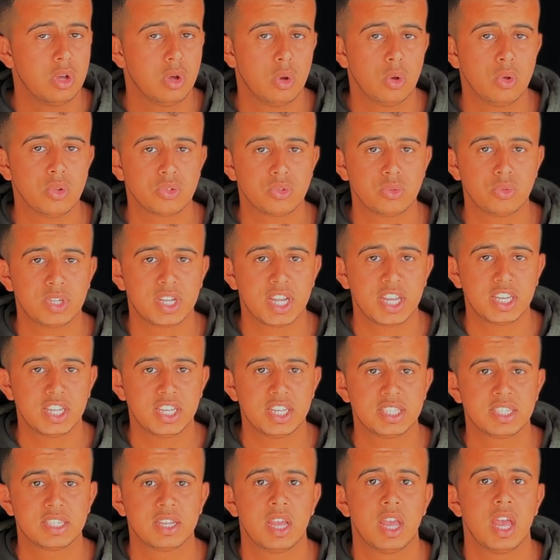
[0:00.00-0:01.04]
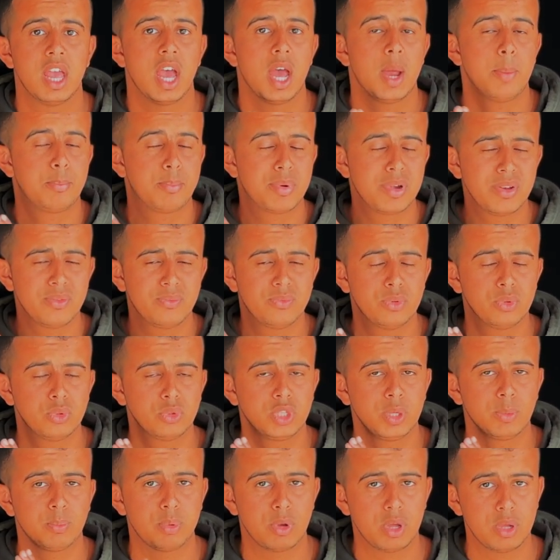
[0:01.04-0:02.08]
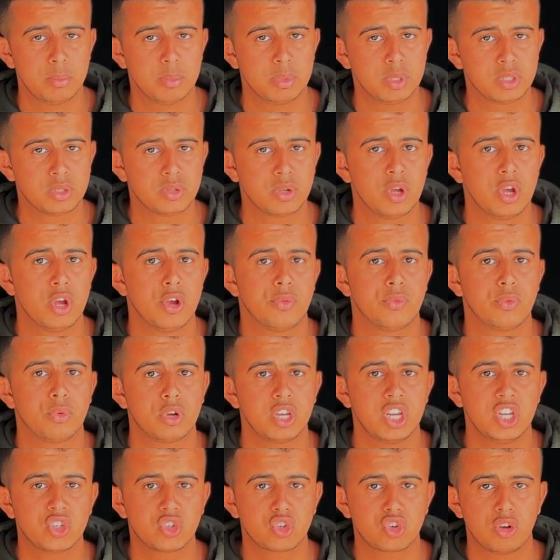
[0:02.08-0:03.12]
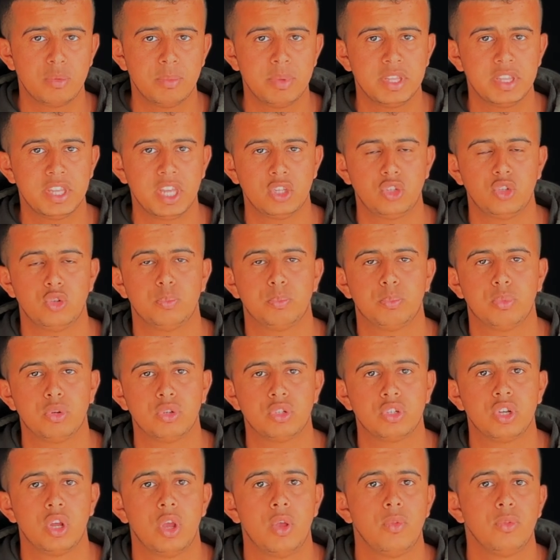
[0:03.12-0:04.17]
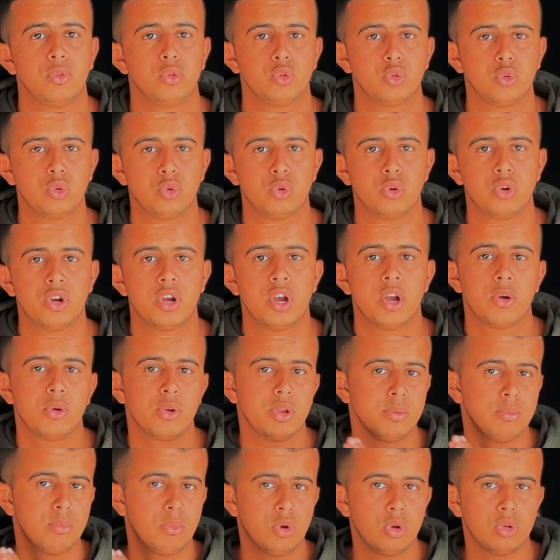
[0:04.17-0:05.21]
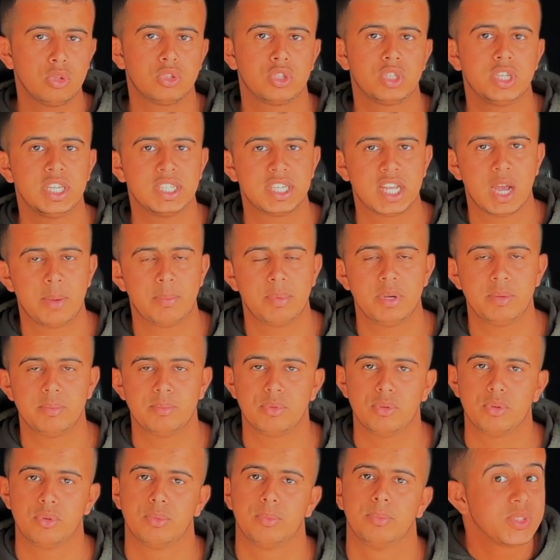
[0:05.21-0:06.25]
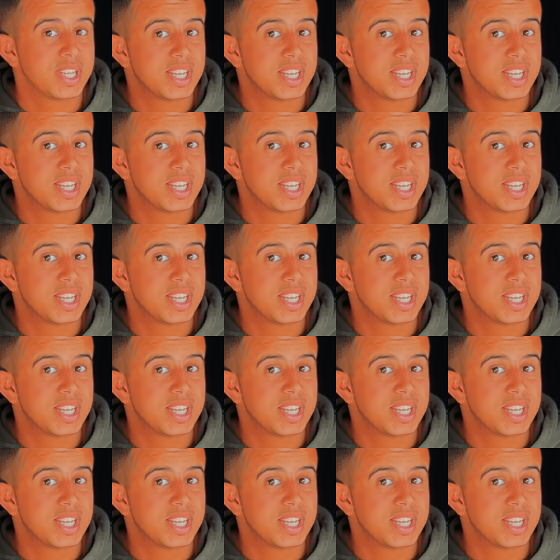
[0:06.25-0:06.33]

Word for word: Also, you can get a preview deployment for each commit that you push to your remote GitHub repo.